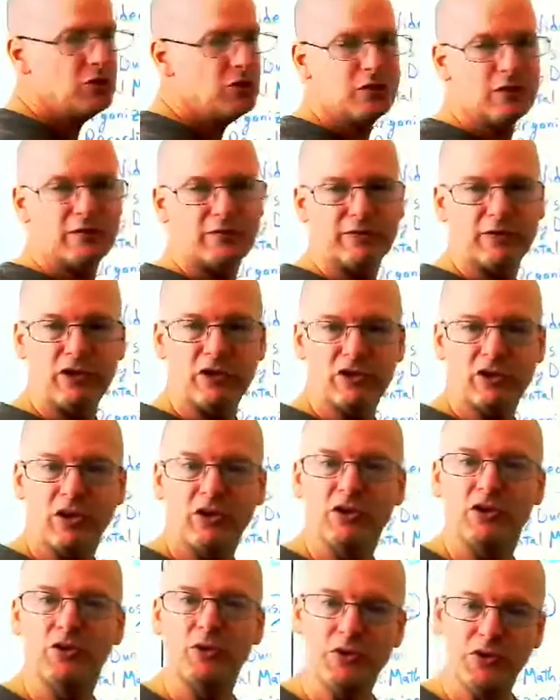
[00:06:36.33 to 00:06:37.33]
you at first are
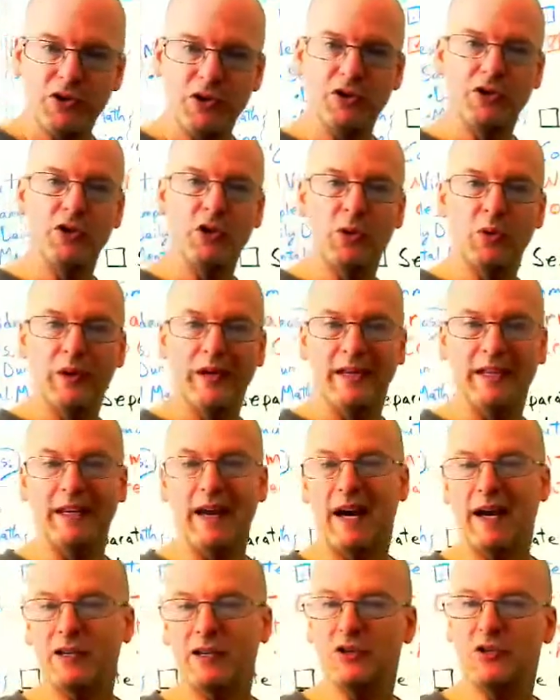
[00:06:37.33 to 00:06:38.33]
used to doing,
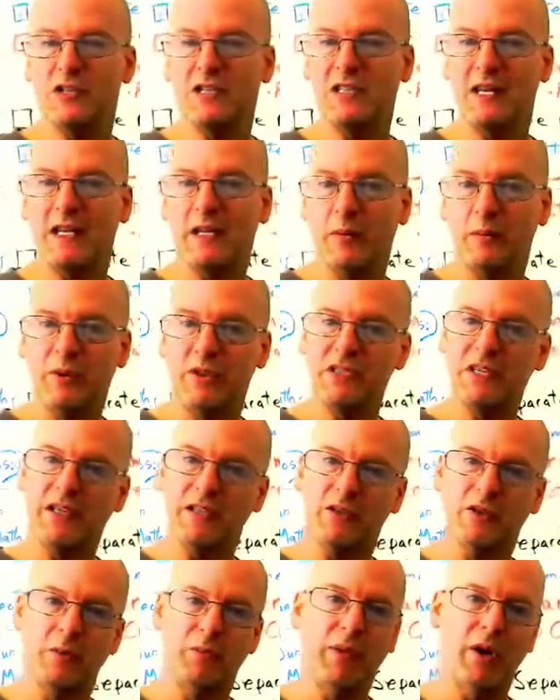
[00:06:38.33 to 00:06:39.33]
I used to take a
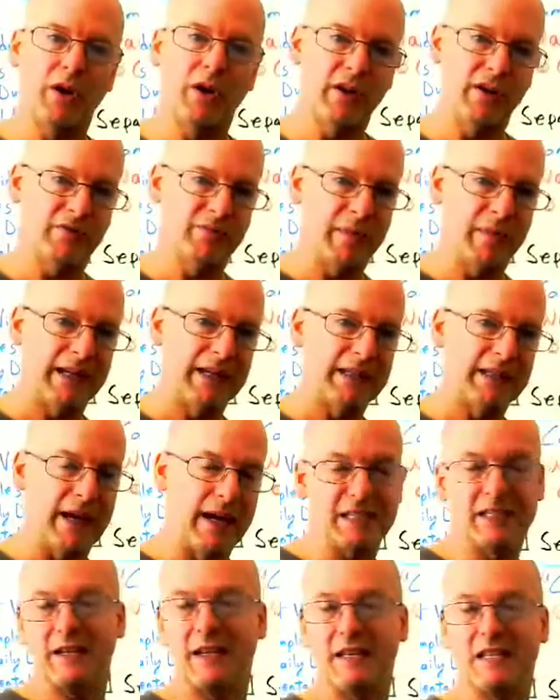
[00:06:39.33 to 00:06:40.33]
particular part of my
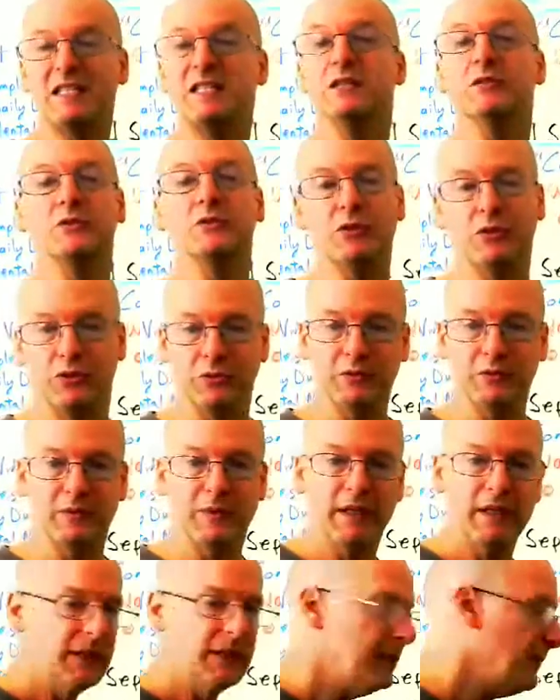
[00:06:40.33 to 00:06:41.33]
class, and I still do,
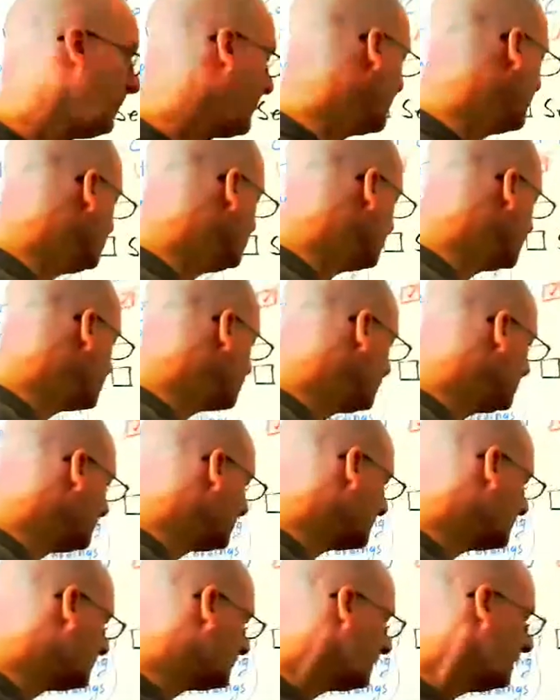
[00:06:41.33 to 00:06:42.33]
which
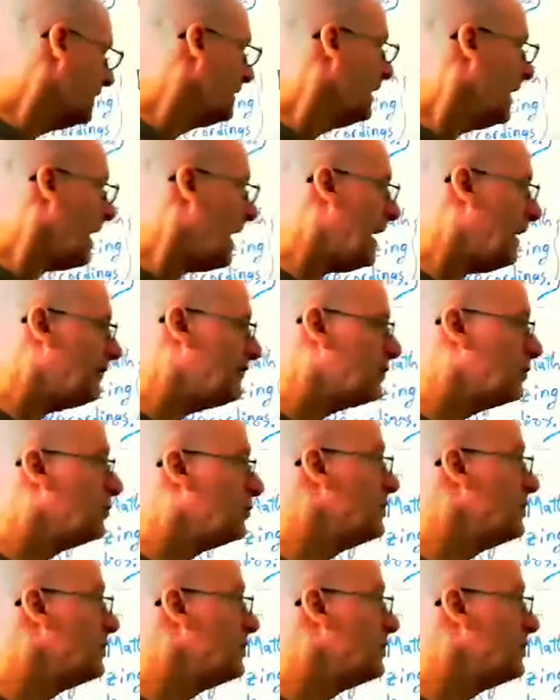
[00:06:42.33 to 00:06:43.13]
is after